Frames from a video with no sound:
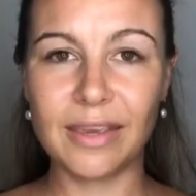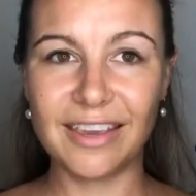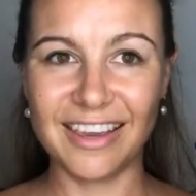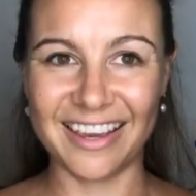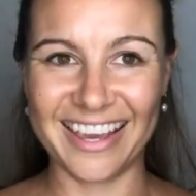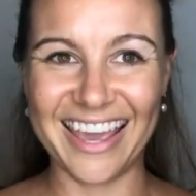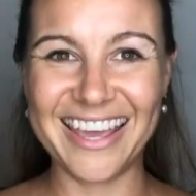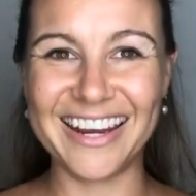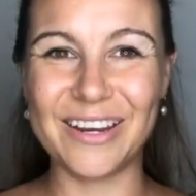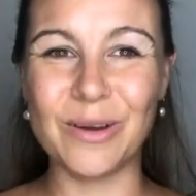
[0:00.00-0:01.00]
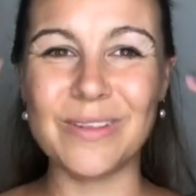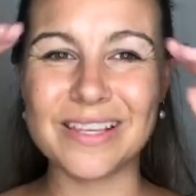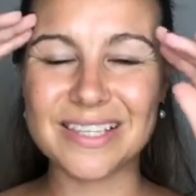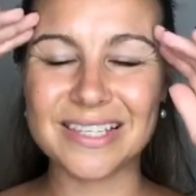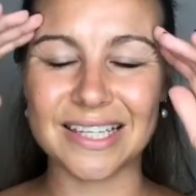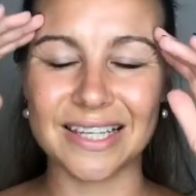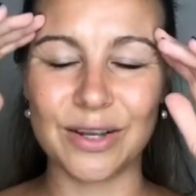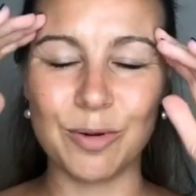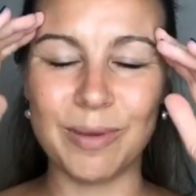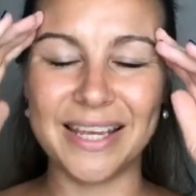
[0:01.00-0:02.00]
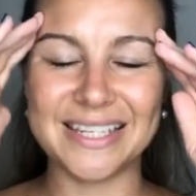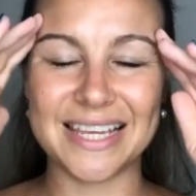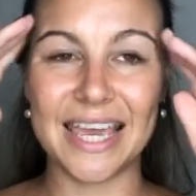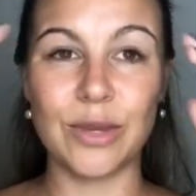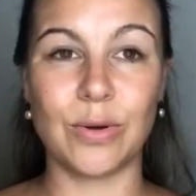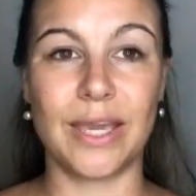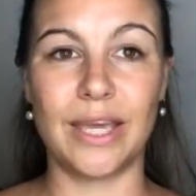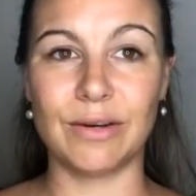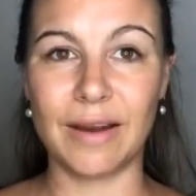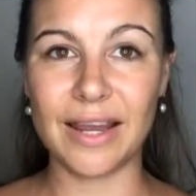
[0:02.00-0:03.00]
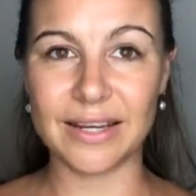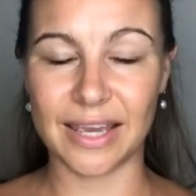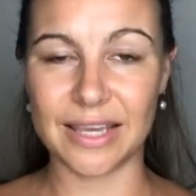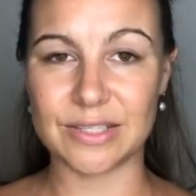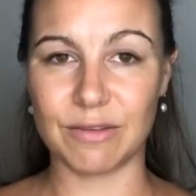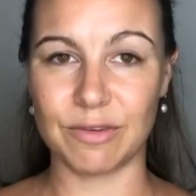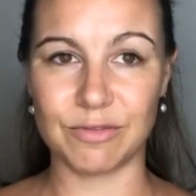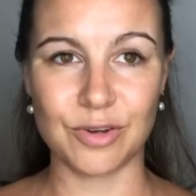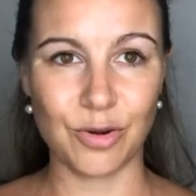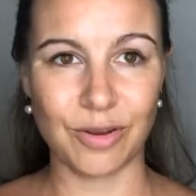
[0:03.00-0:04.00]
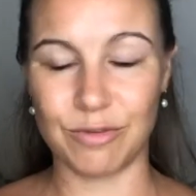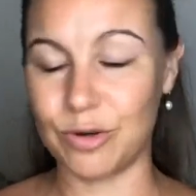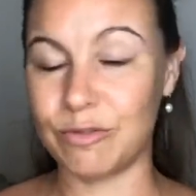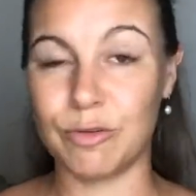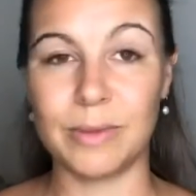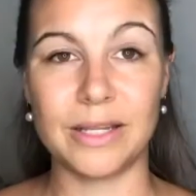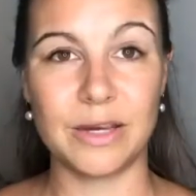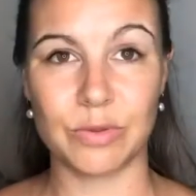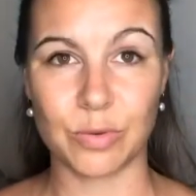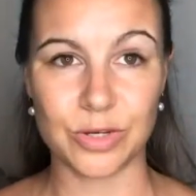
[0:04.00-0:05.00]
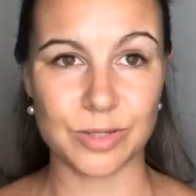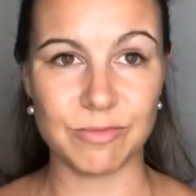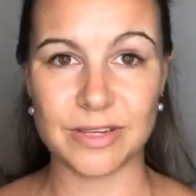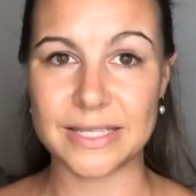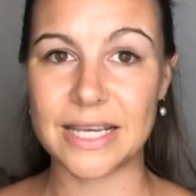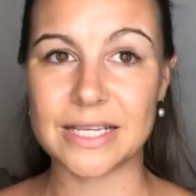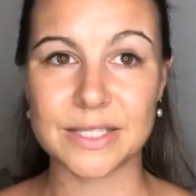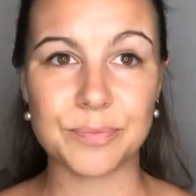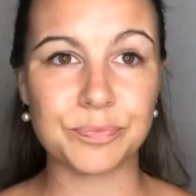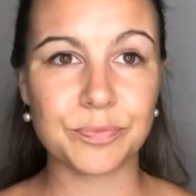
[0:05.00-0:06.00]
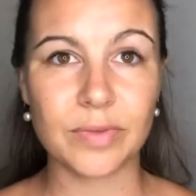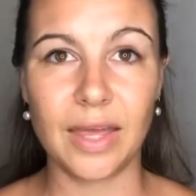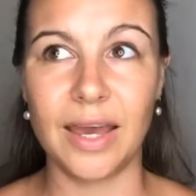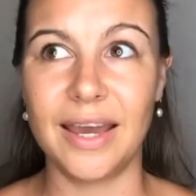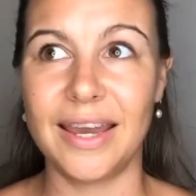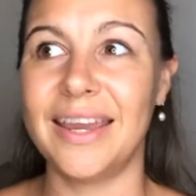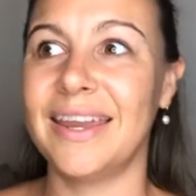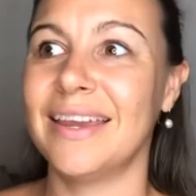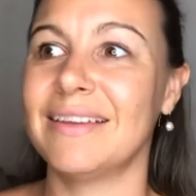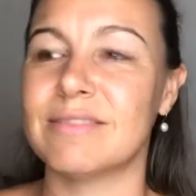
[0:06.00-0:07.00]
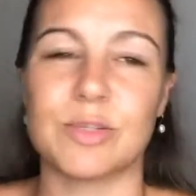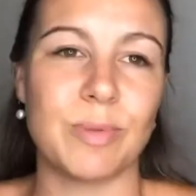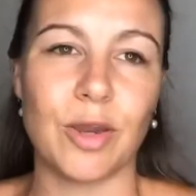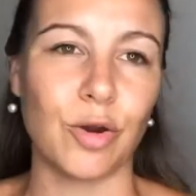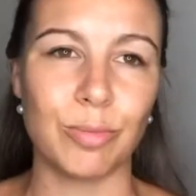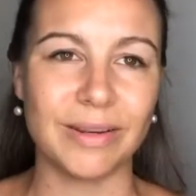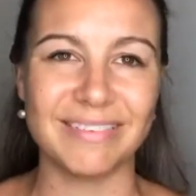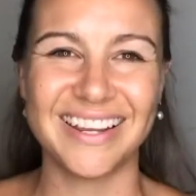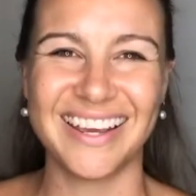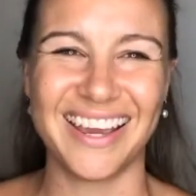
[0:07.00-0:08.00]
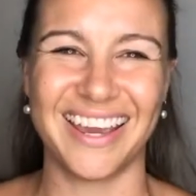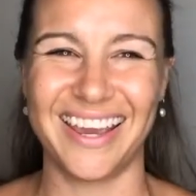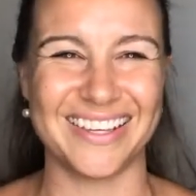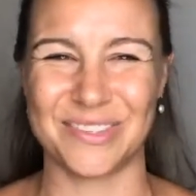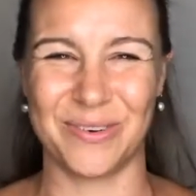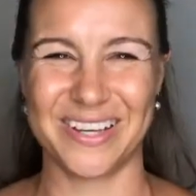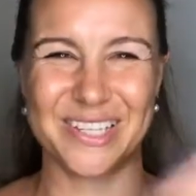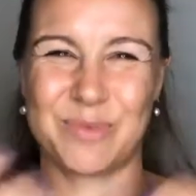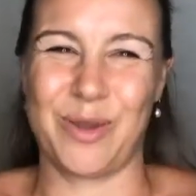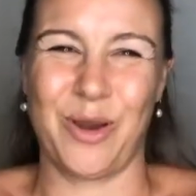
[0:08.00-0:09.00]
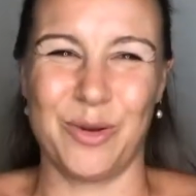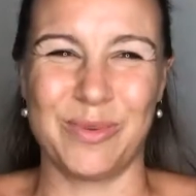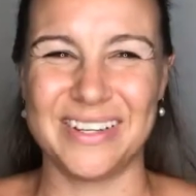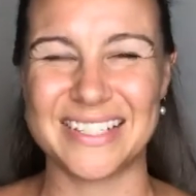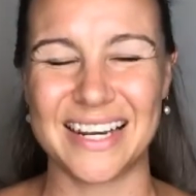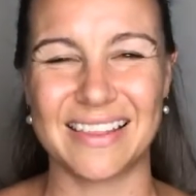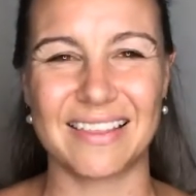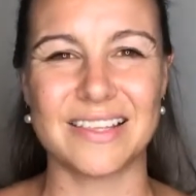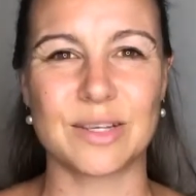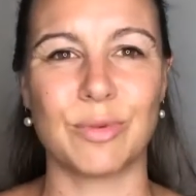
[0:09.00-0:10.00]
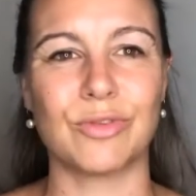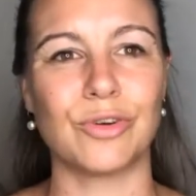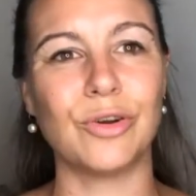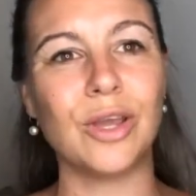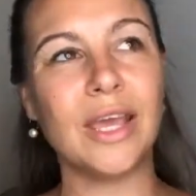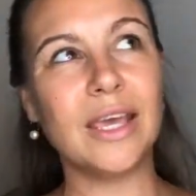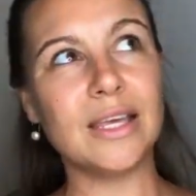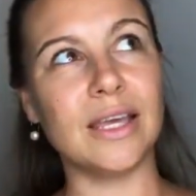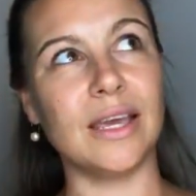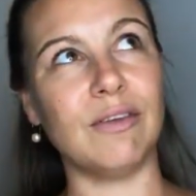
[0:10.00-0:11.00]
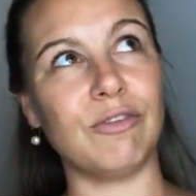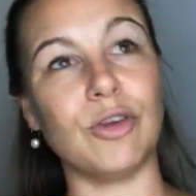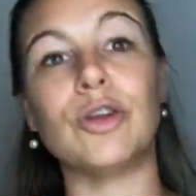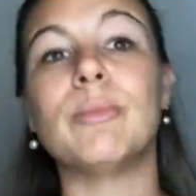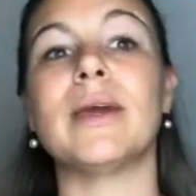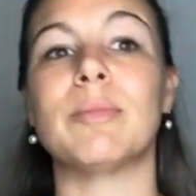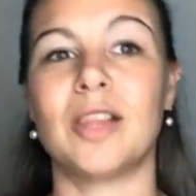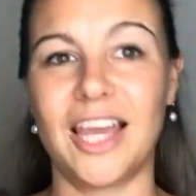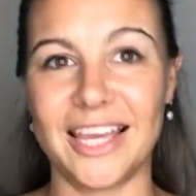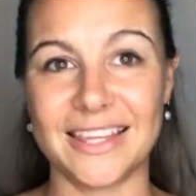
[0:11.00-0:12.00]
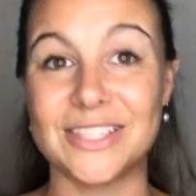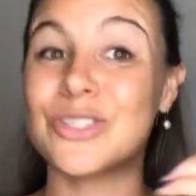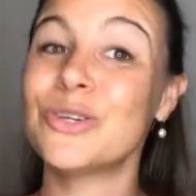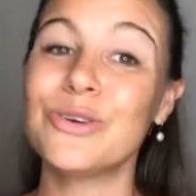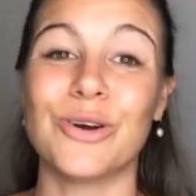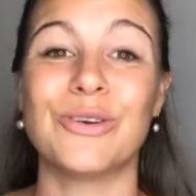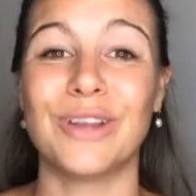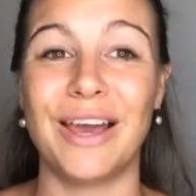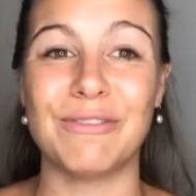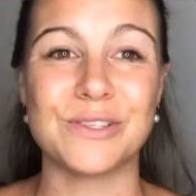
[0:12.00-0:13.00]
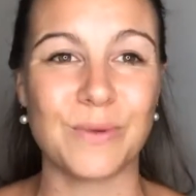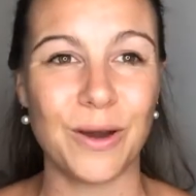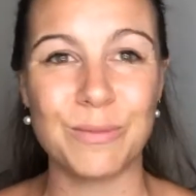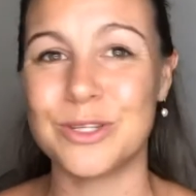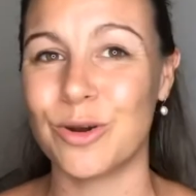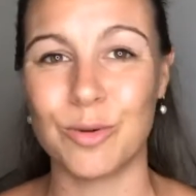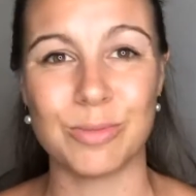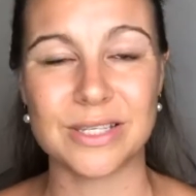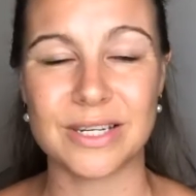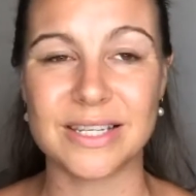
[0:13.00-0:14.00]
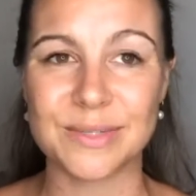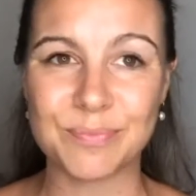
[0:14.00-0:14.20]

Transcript: okay? And I know this is a little bit to get your head around, okay? So if you're not familiar with quantum physics, just be open. As always, just be open to anything that's coming through for you to be applying this to your own life as well, to your own business.